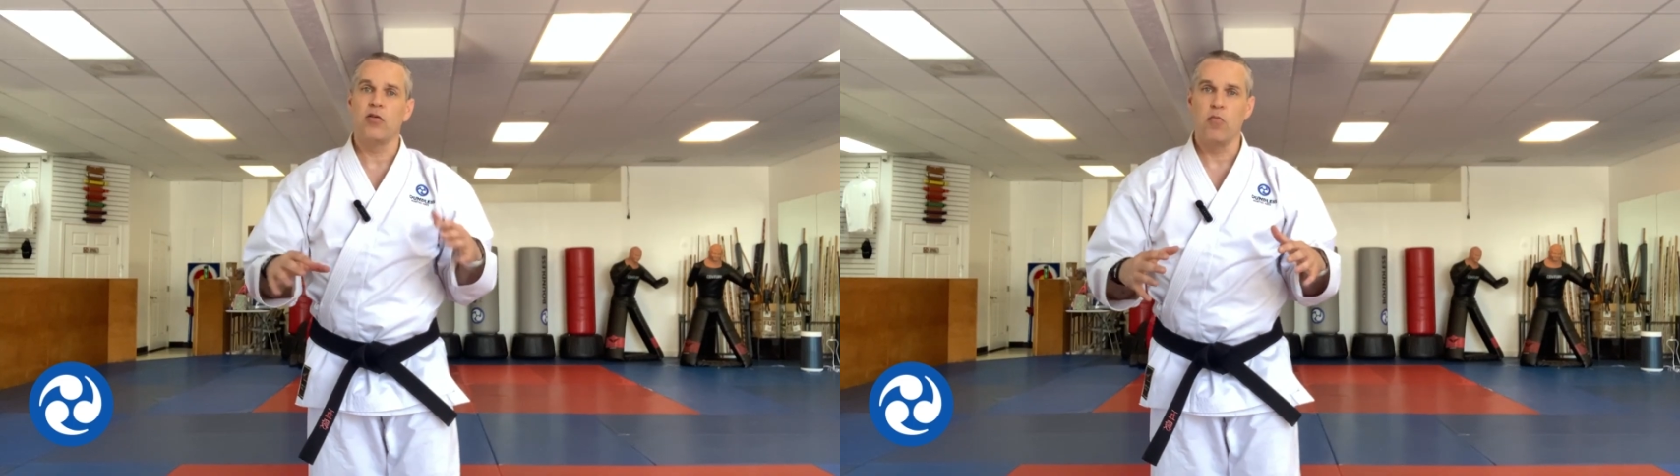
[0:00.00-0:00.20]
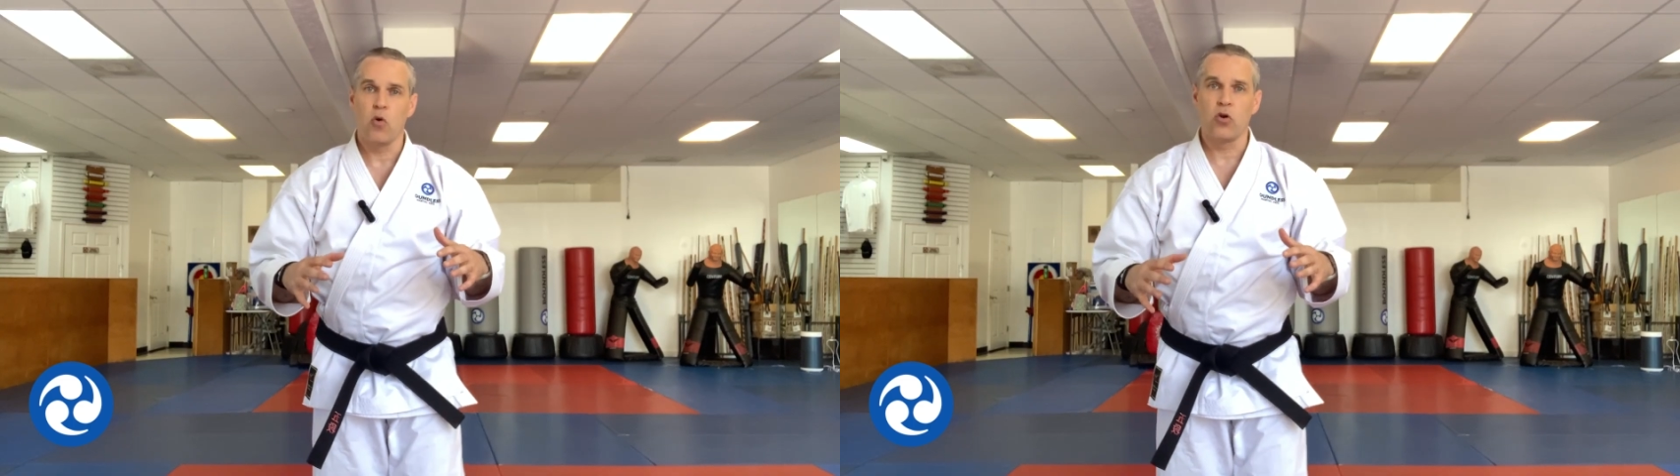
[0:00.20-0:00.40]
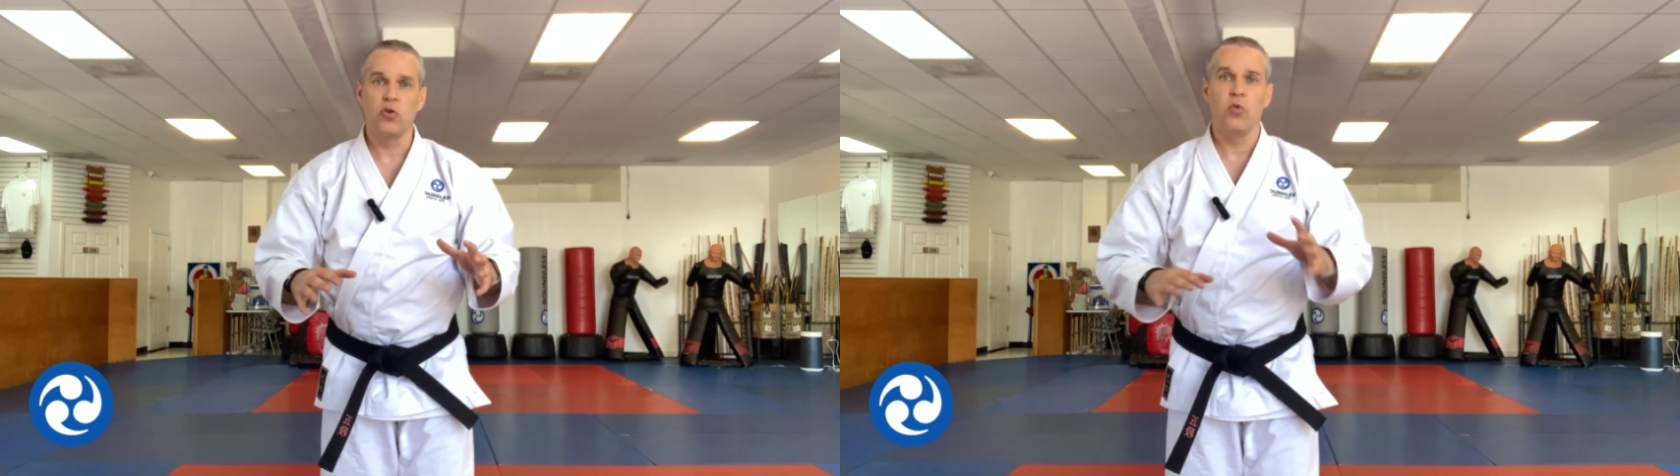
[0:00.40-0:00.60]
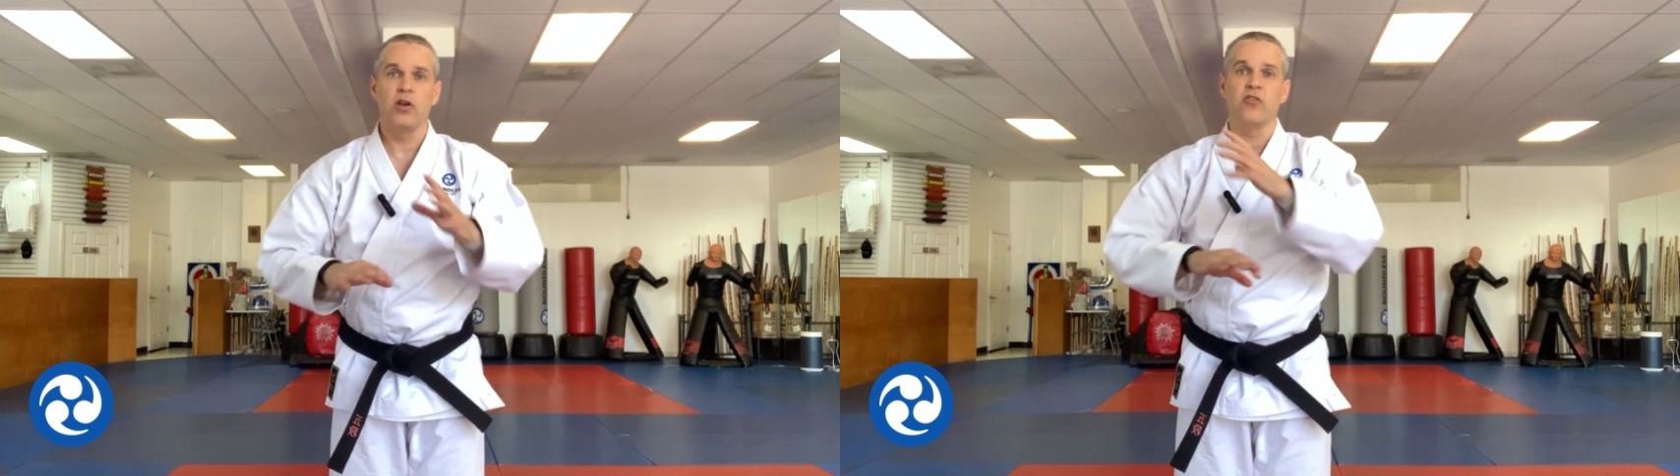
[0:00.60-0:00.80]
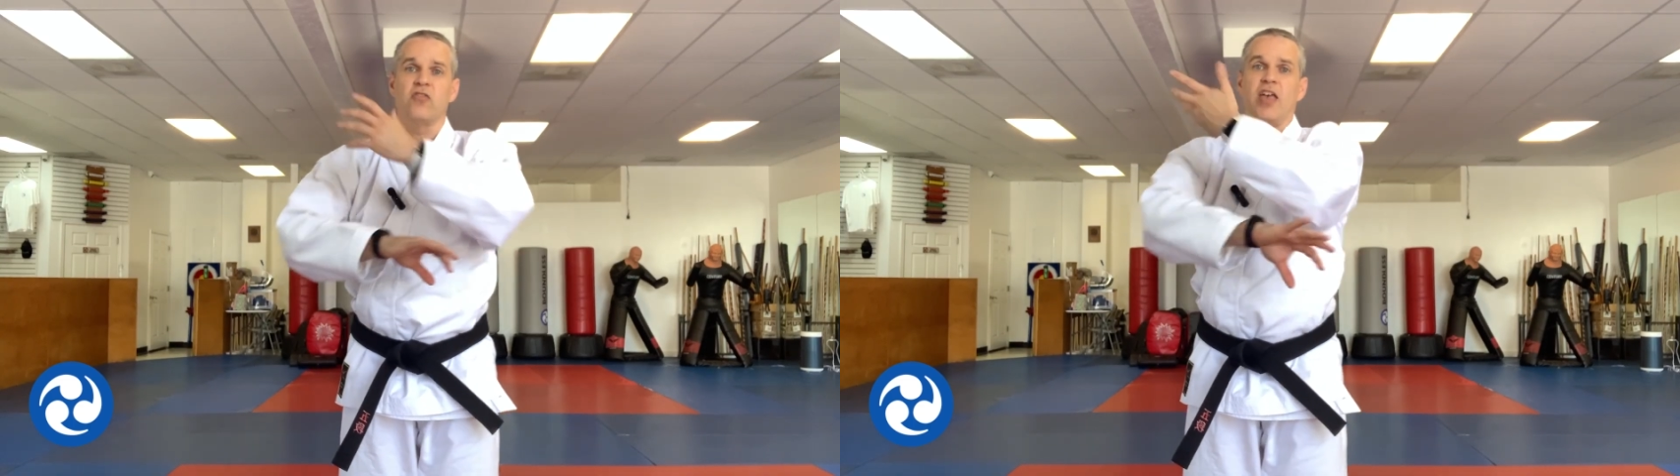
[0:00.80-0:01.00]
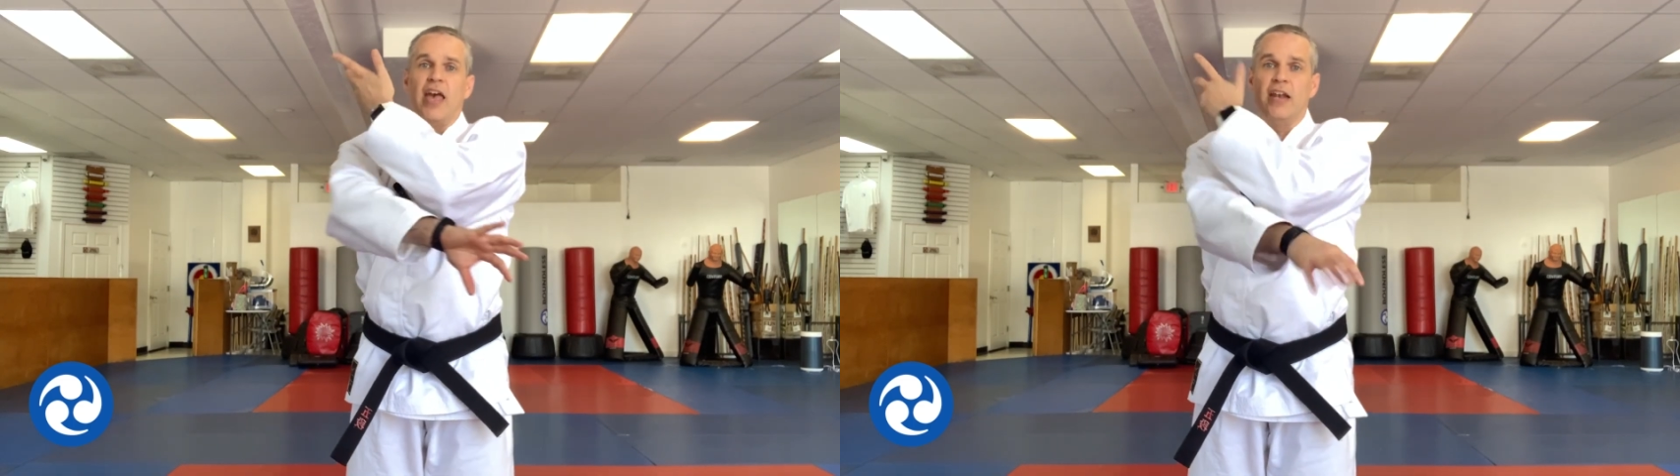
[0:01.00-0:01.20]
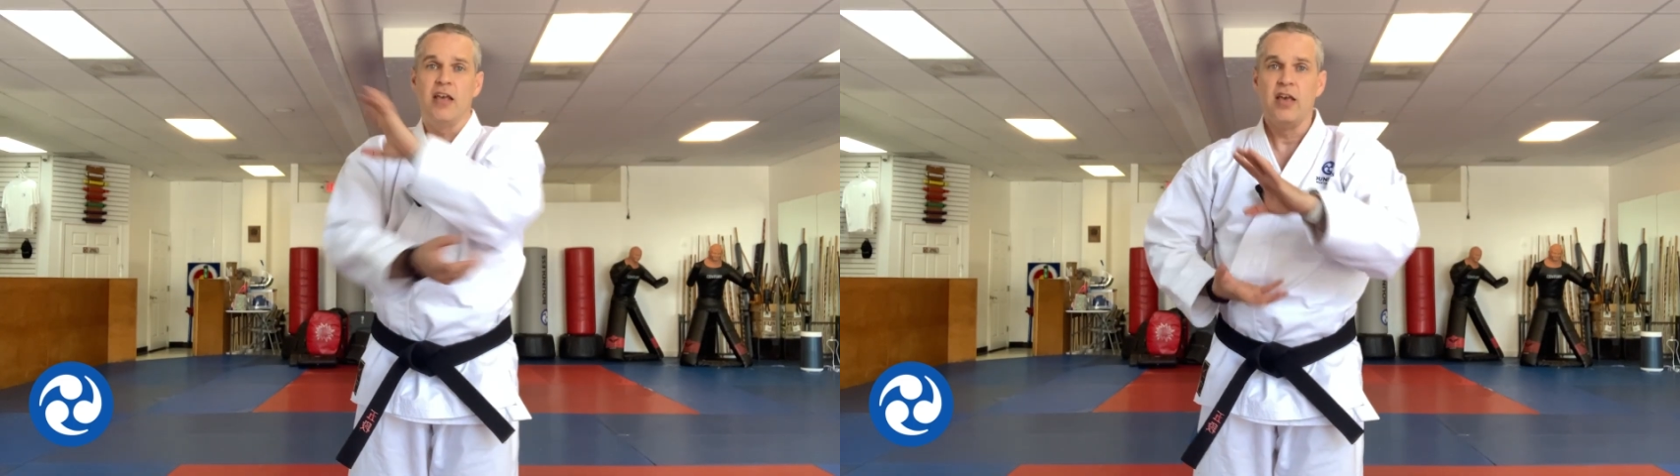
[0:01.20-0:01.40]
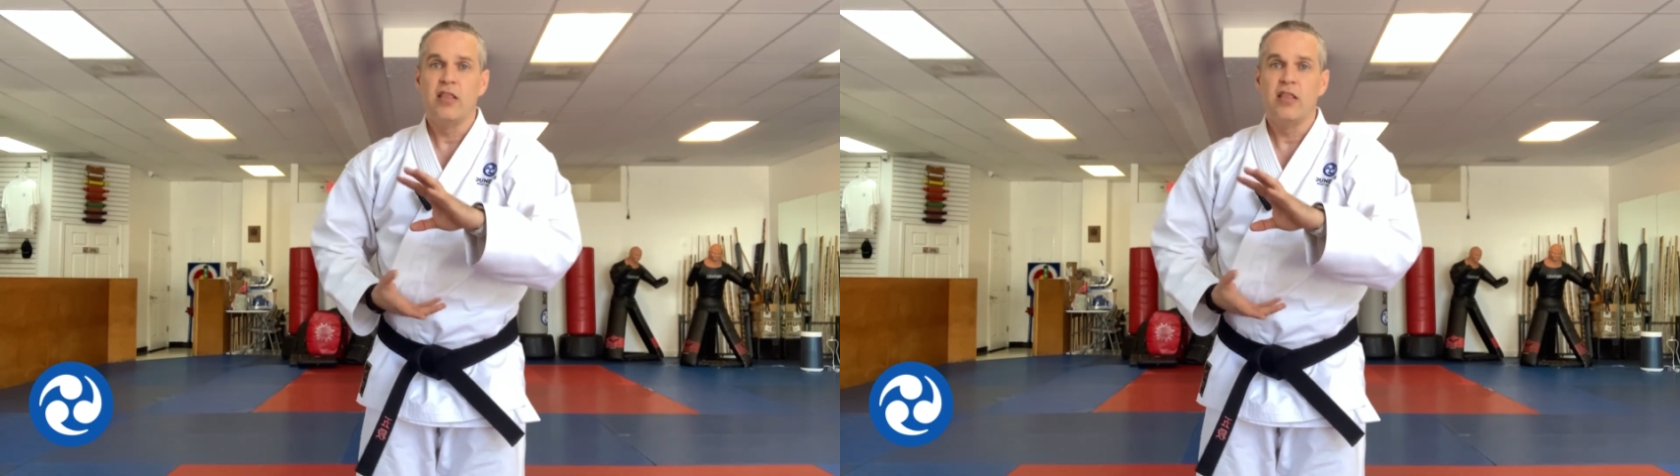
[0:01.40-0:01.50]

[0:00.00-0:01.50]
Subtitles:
the more you understand,